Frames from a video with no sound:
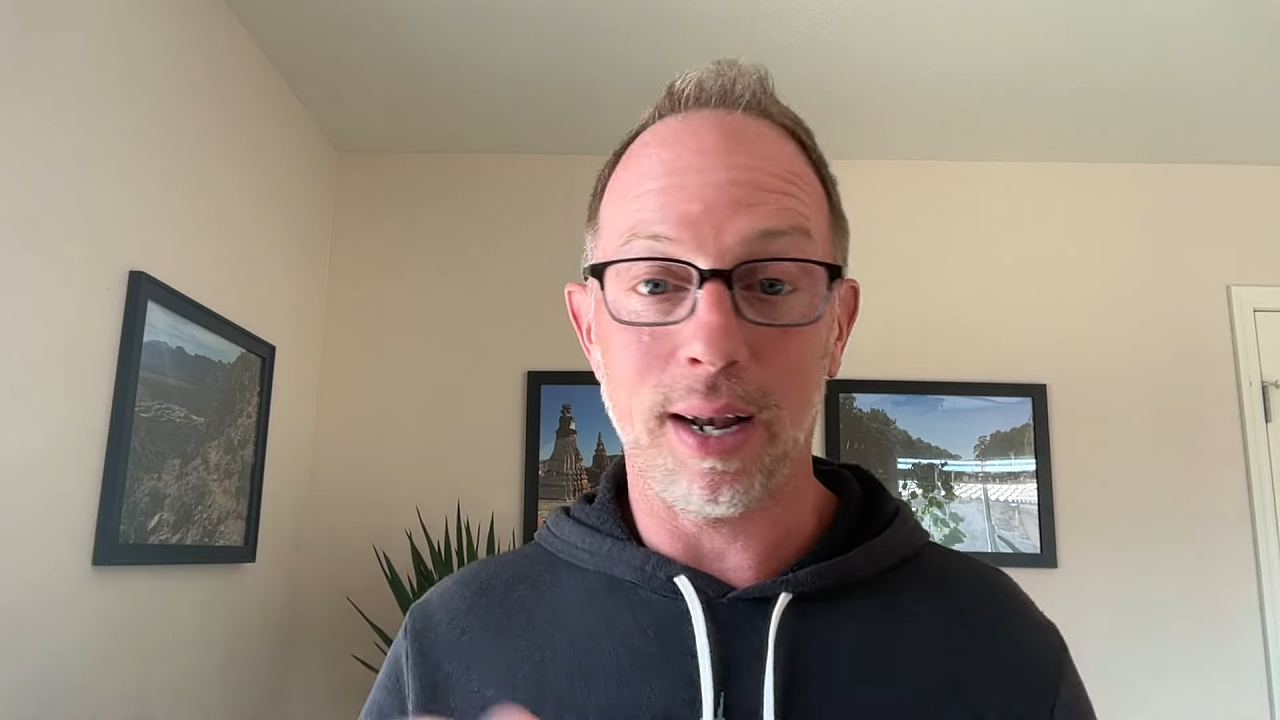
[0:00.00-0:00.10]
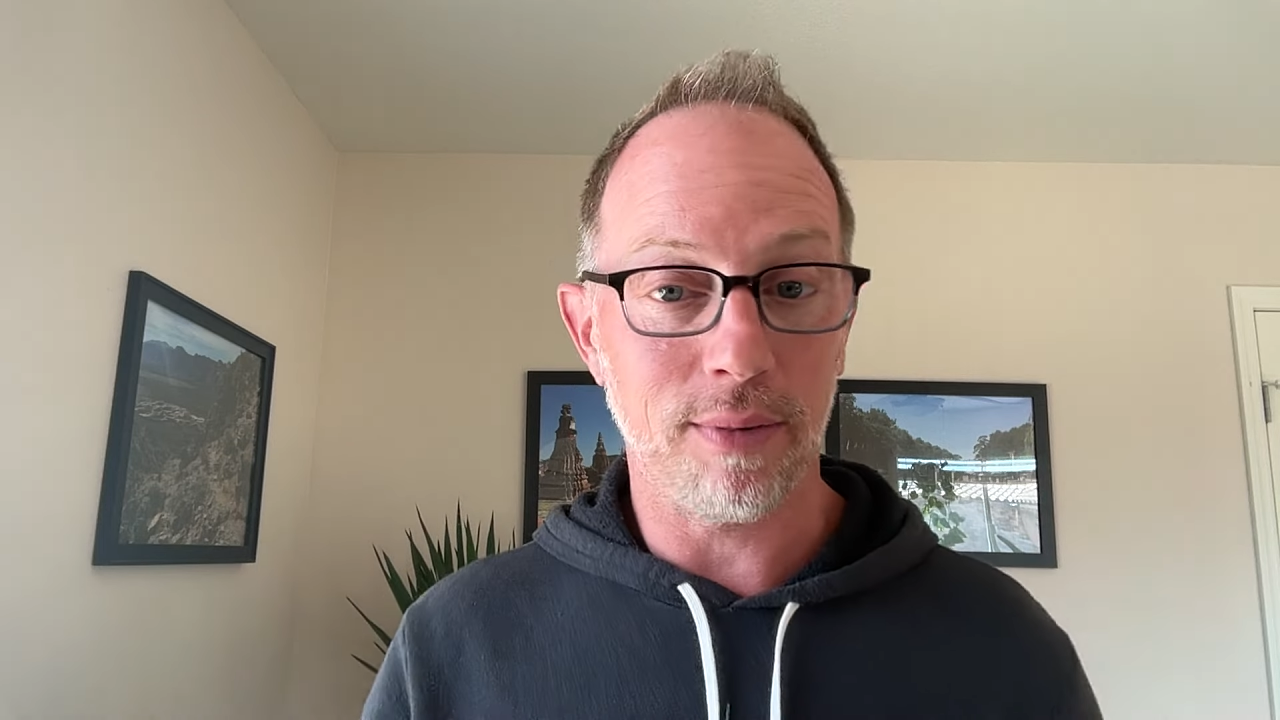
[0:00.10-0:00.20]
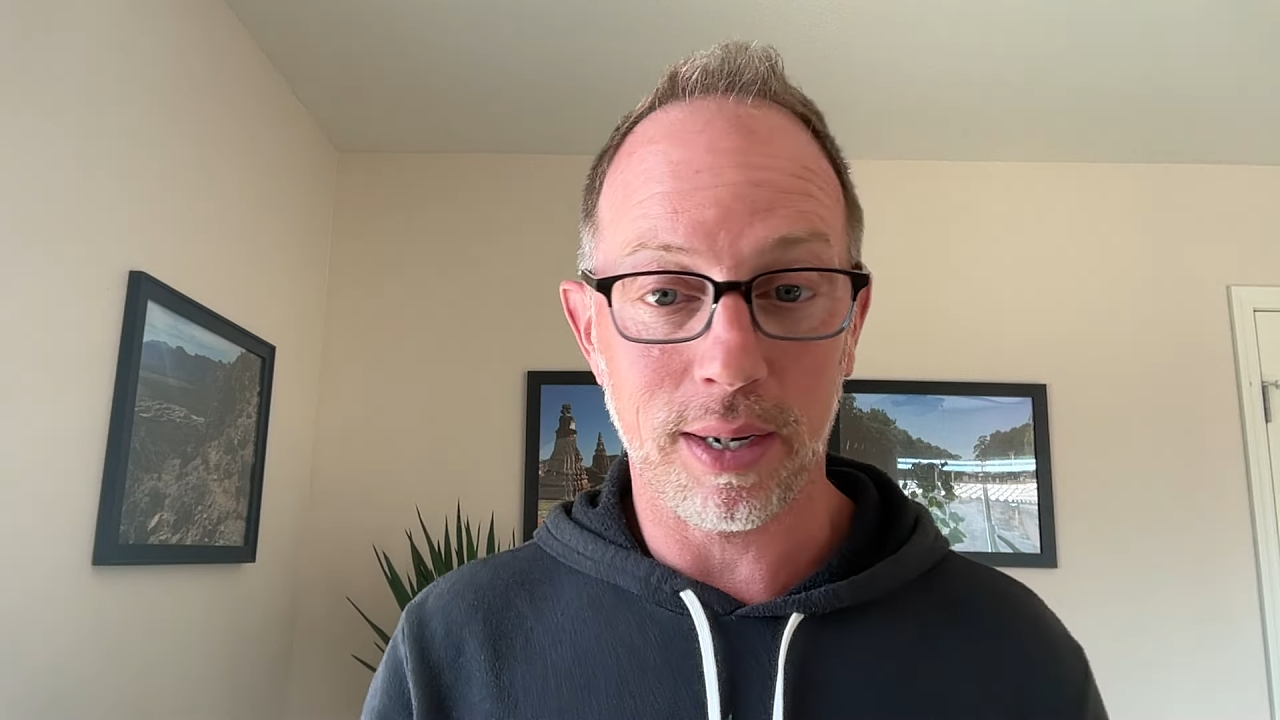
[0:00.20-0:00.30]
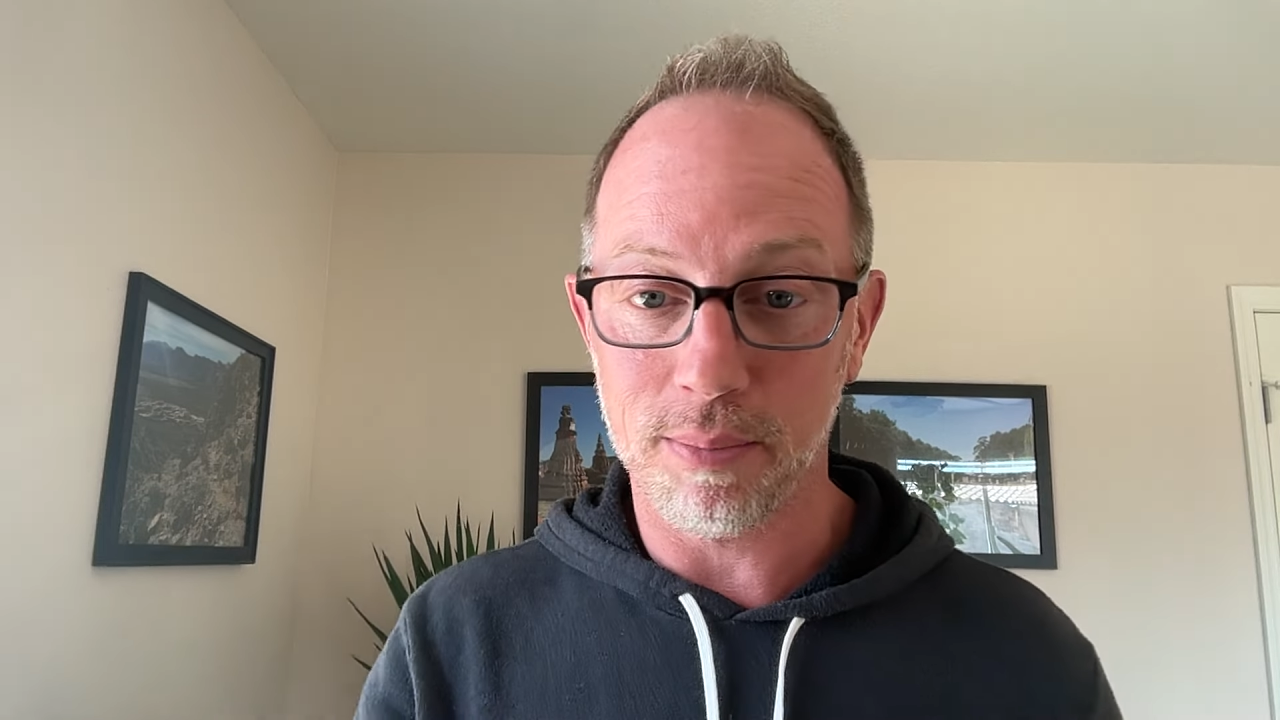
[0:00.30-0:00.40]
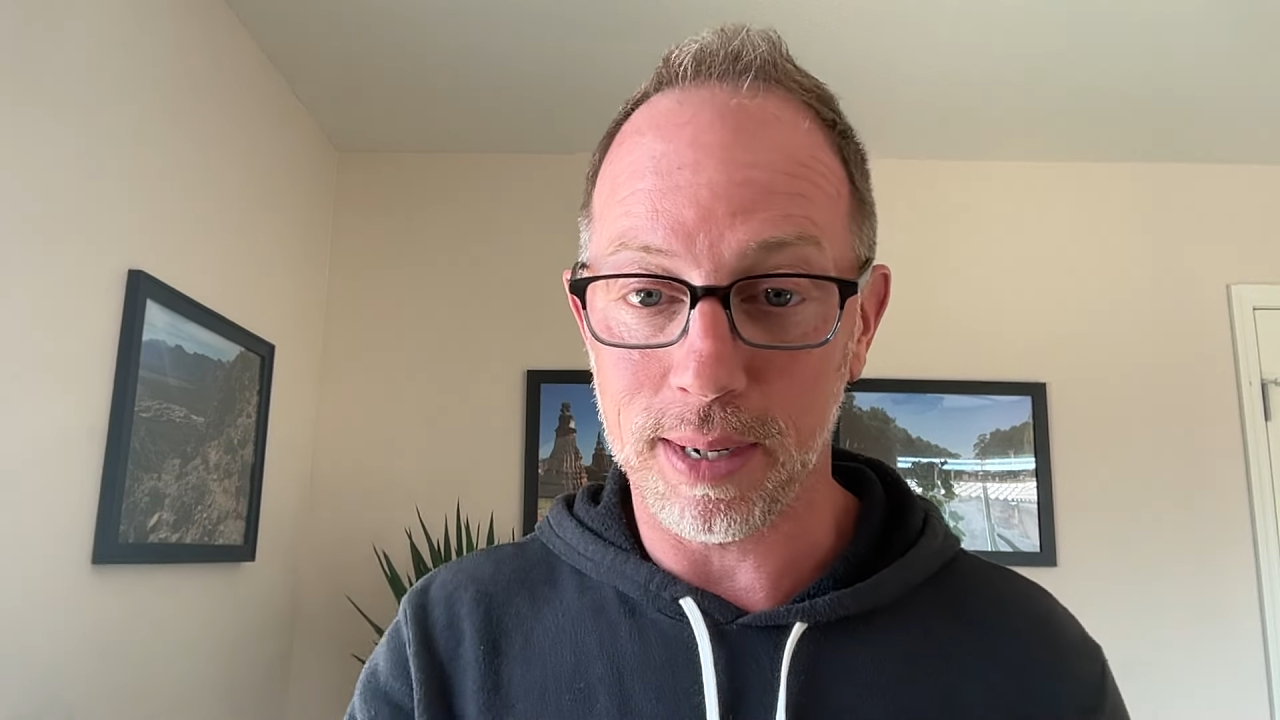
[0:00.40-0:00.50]

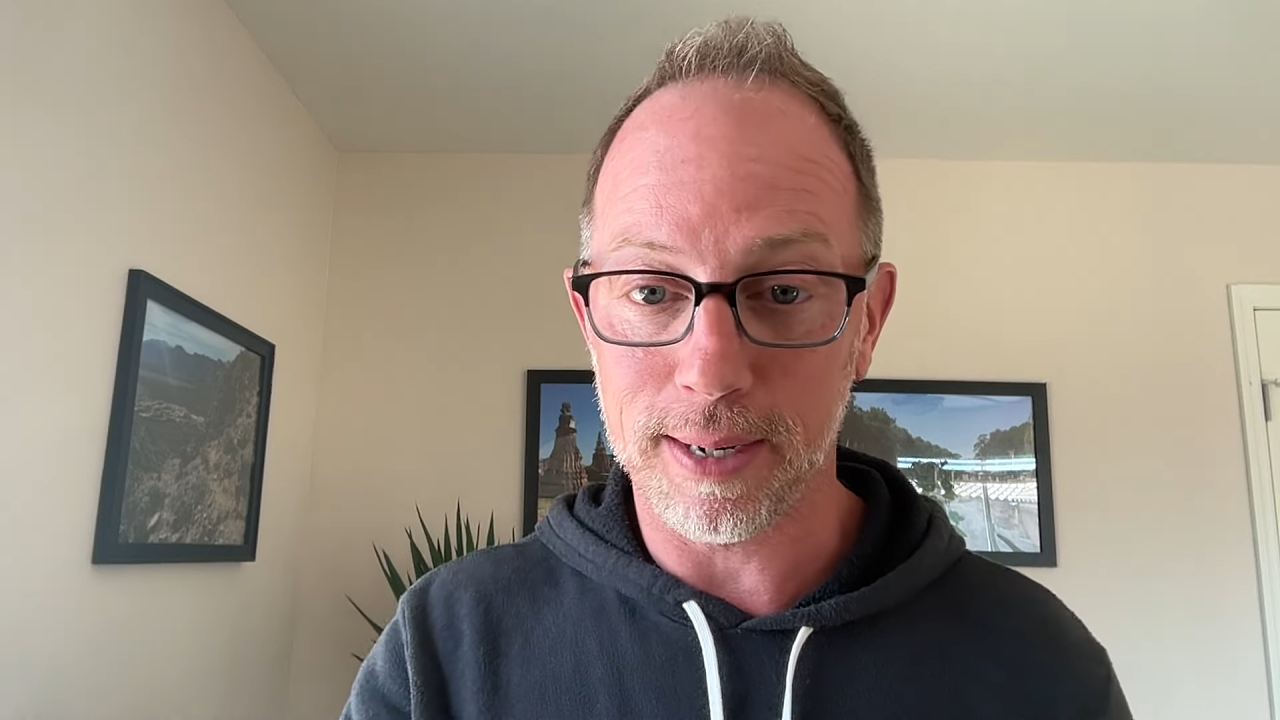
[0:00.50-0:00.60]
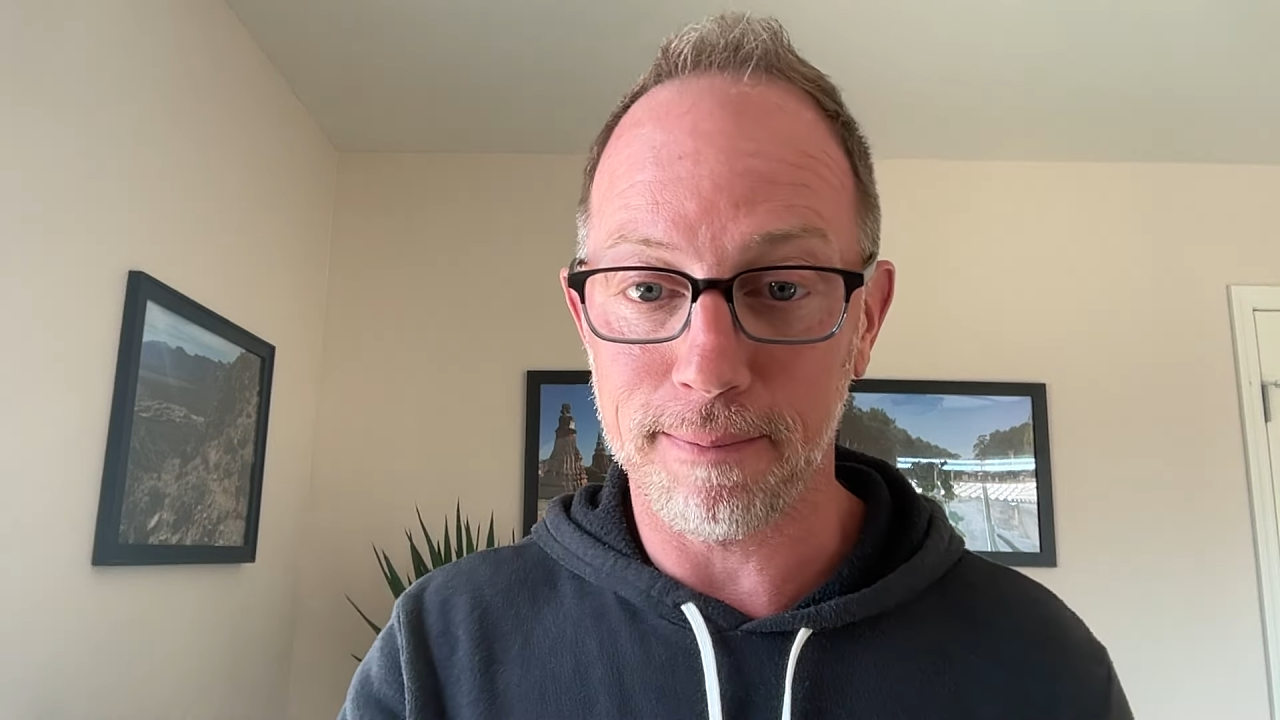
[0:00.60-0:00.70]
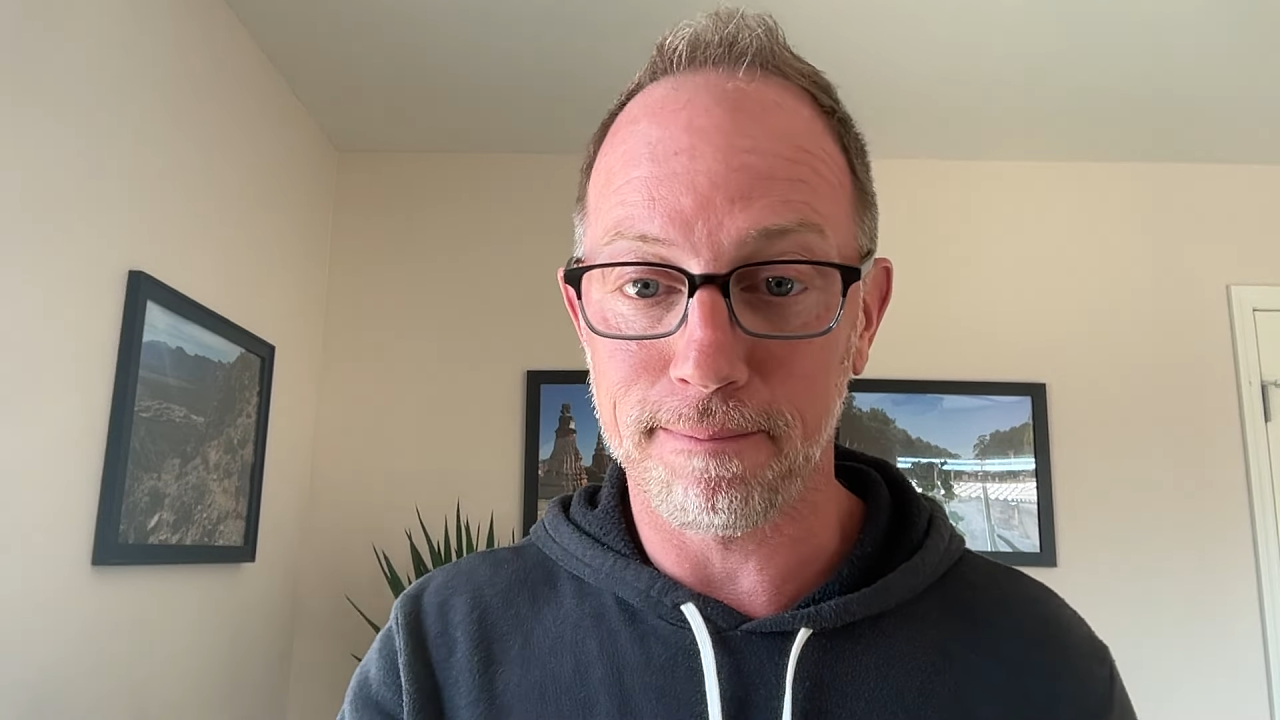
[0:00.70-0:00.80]
recommend it.